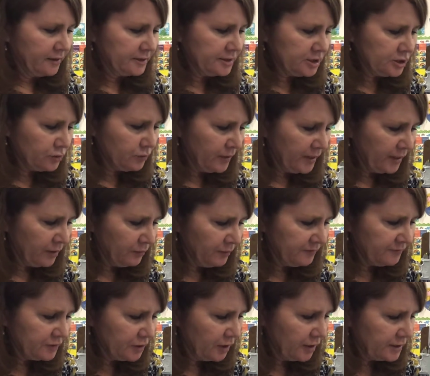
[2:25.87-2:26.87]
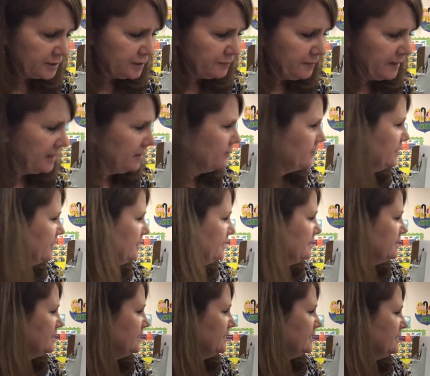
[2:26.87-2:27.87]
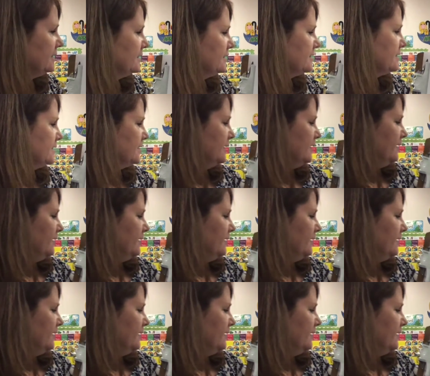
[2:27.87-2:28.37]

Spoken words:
A square, we've talked about it, is